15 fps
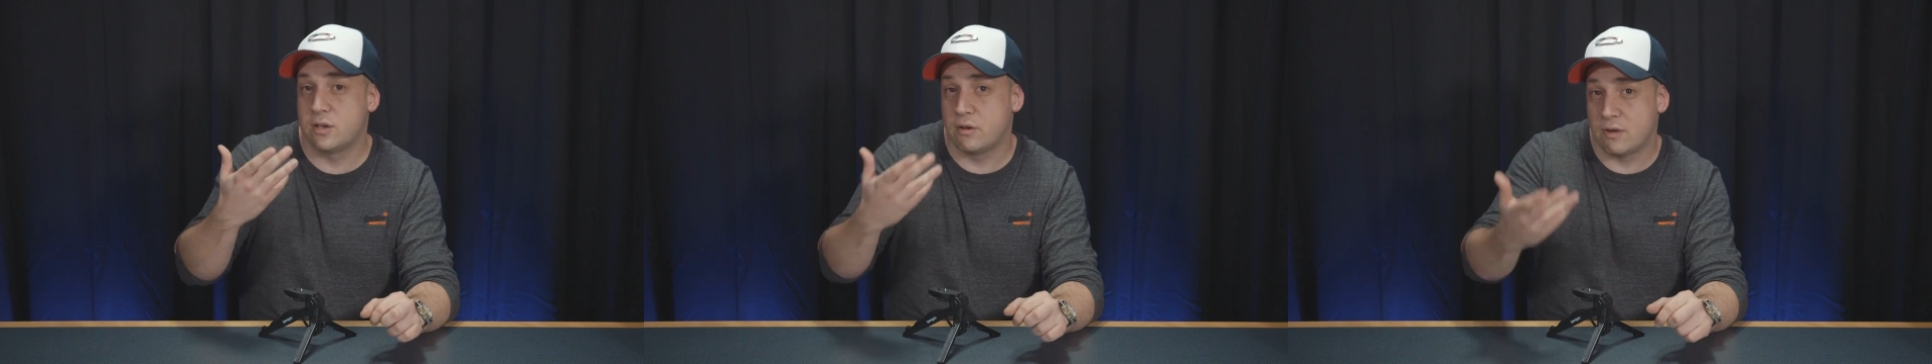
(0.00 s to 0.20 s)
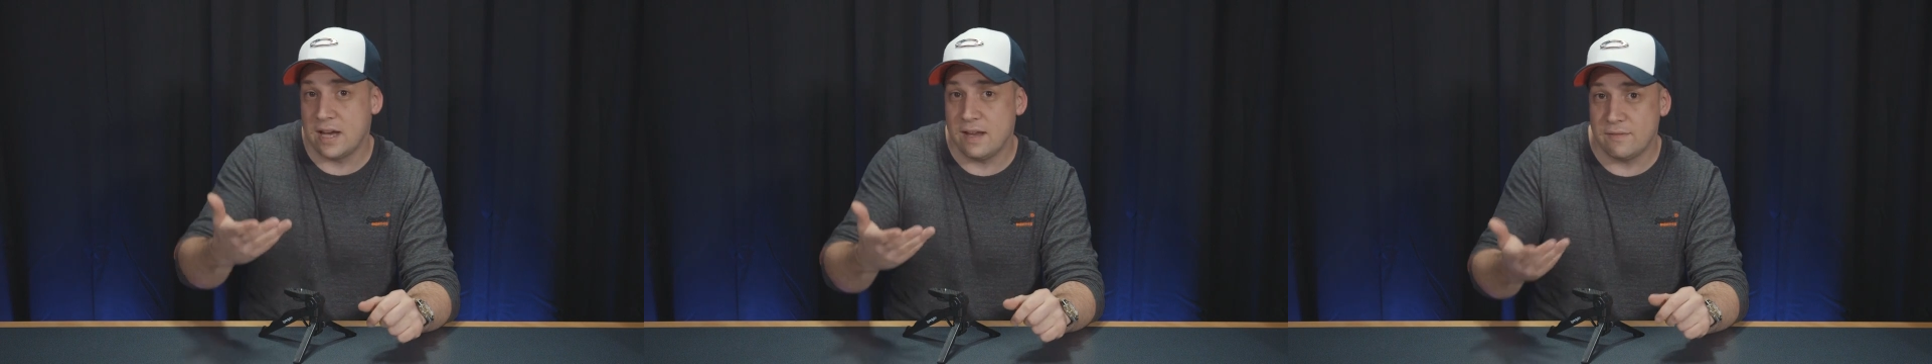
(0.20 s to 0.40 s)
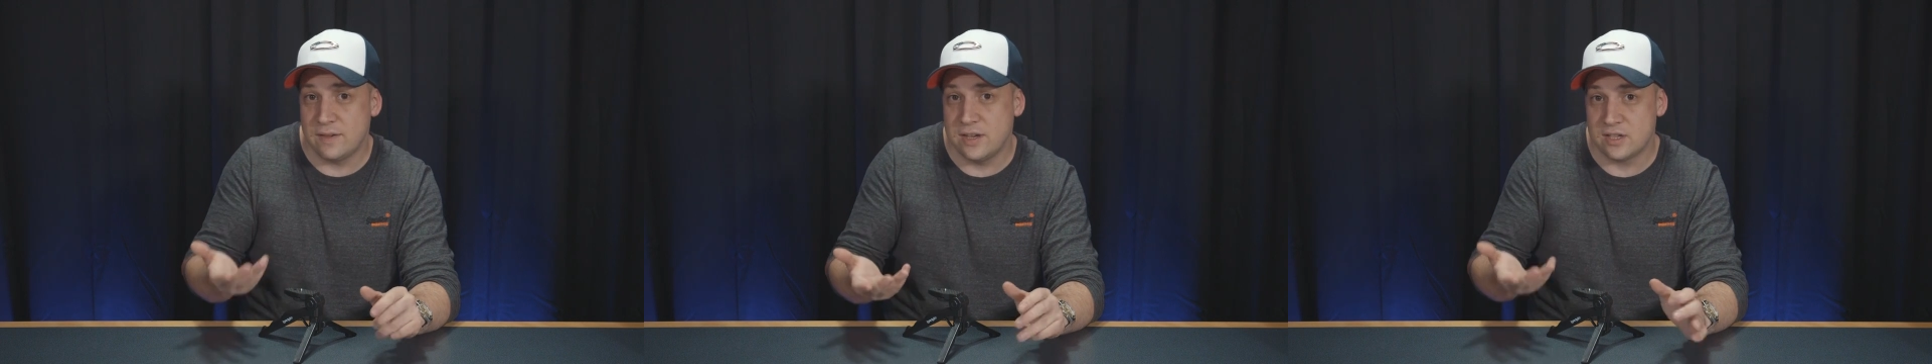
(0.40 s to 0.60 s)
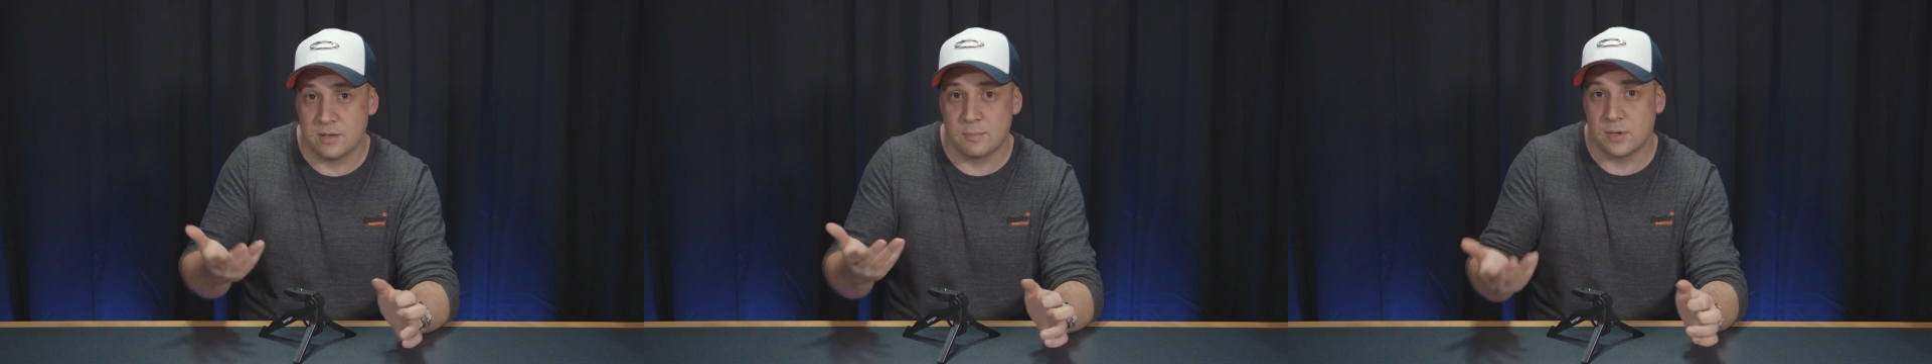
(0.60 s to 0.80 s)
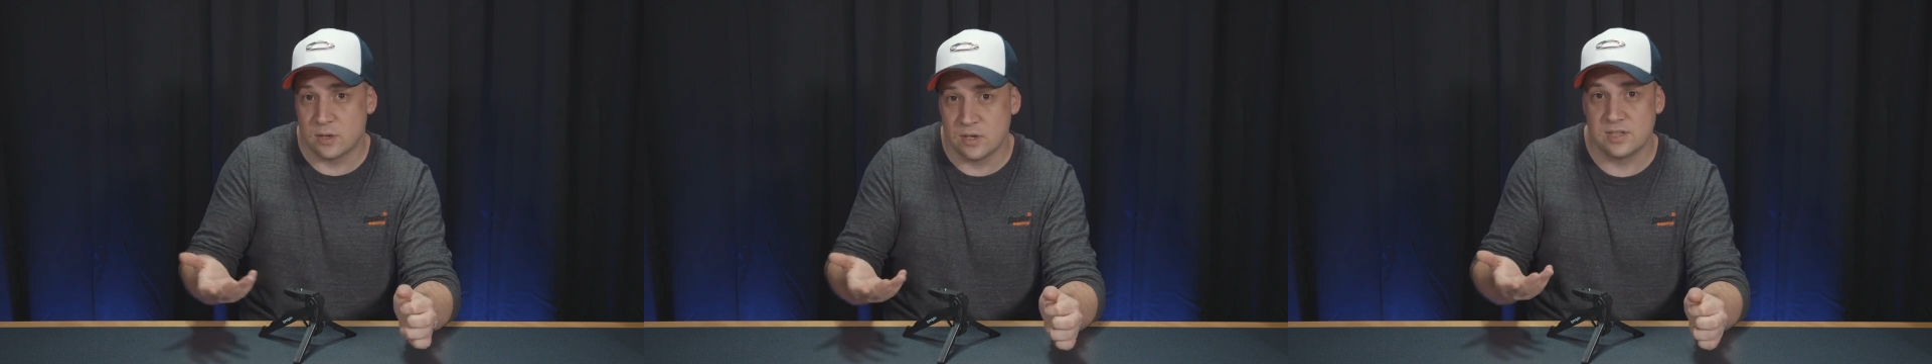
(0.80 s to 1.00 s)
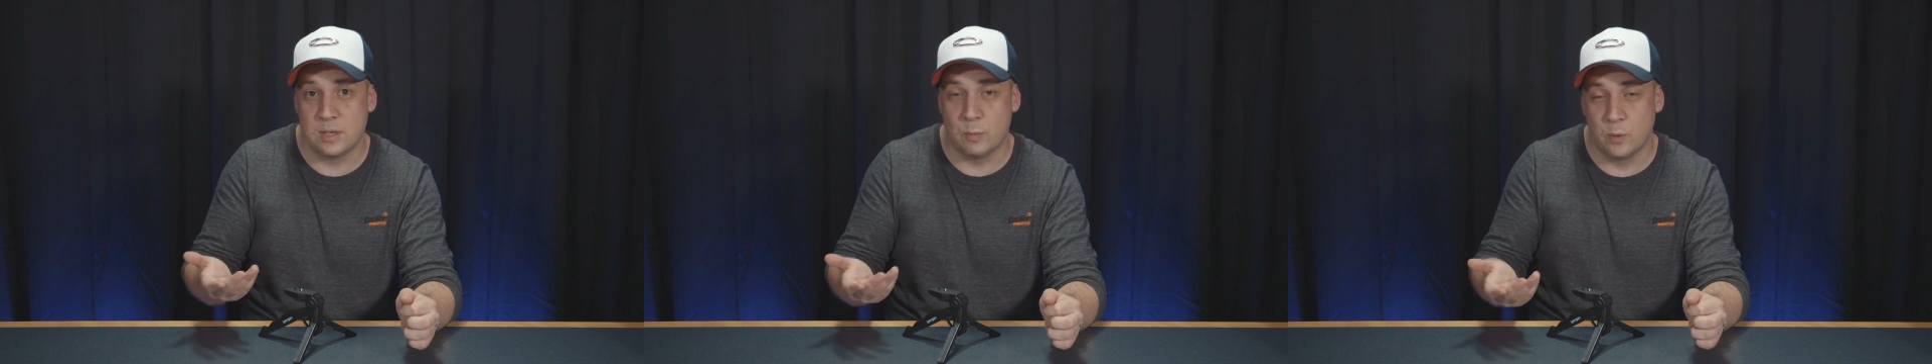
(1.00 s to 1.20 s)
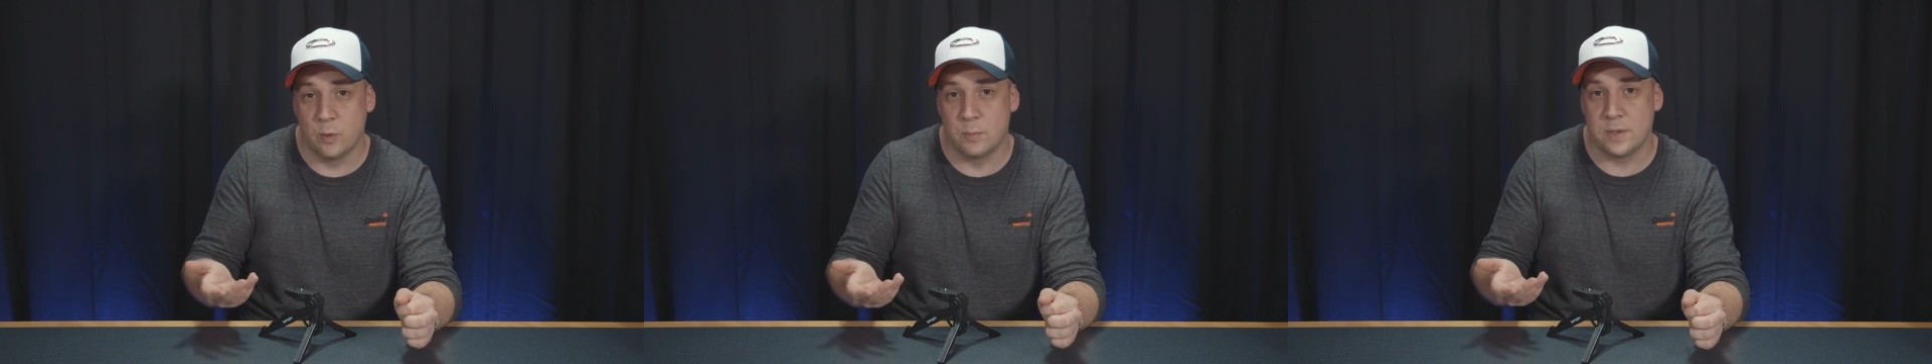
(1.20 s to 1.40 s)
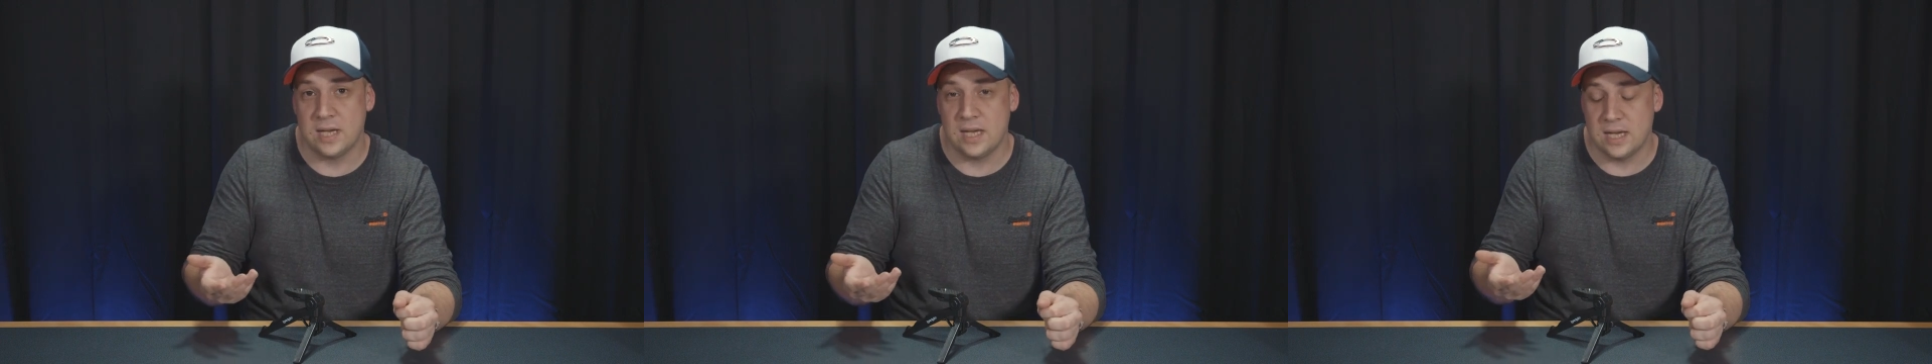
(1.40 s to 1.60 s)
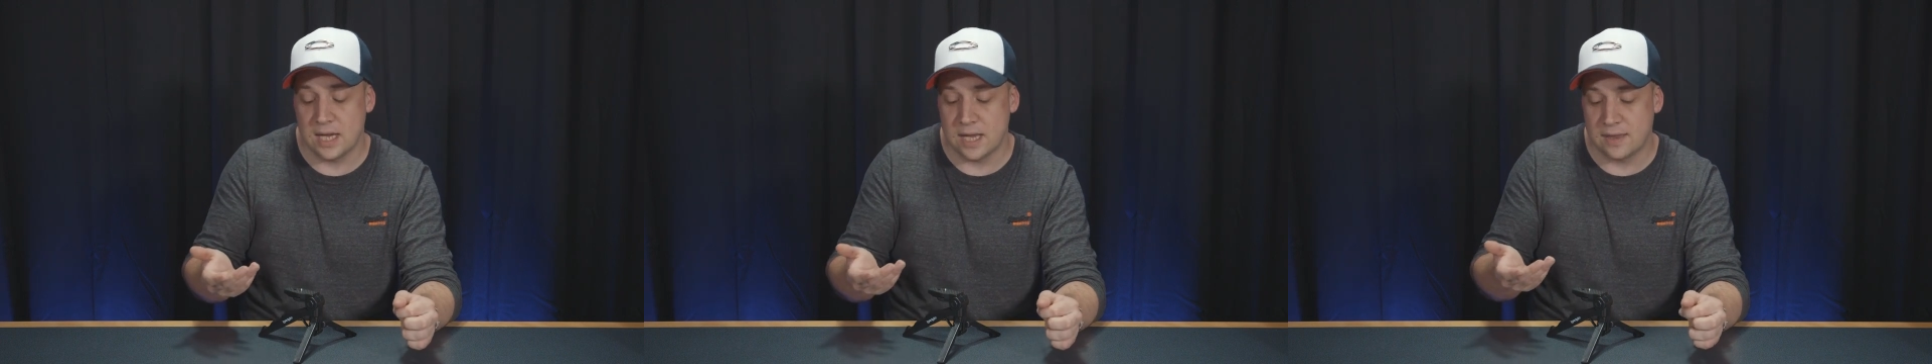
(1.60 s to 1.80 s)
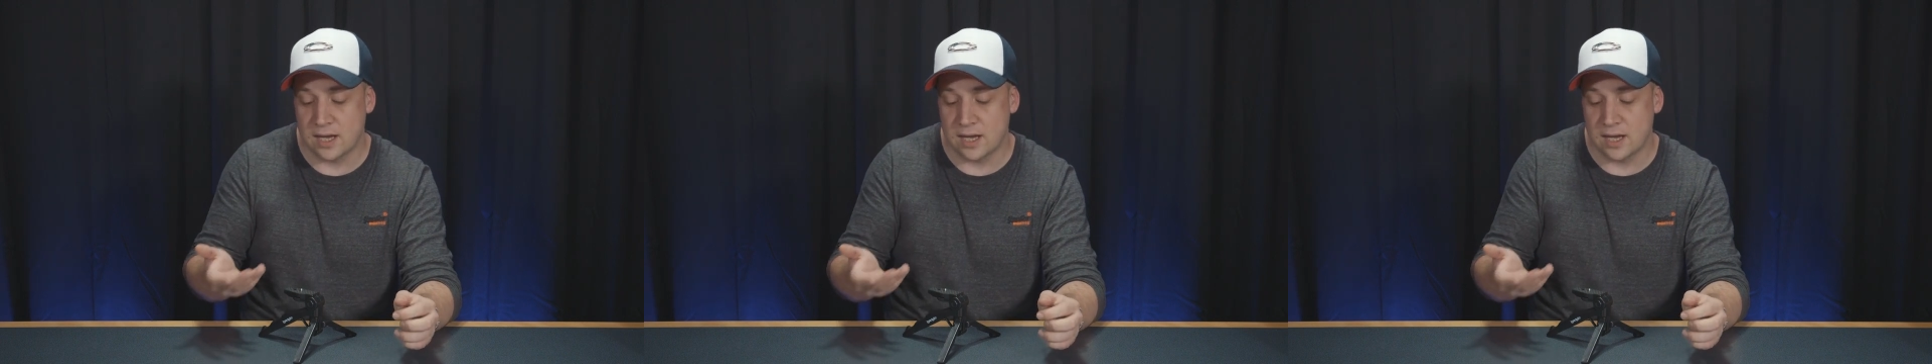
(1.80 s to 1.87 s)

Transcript: a great feature because it will be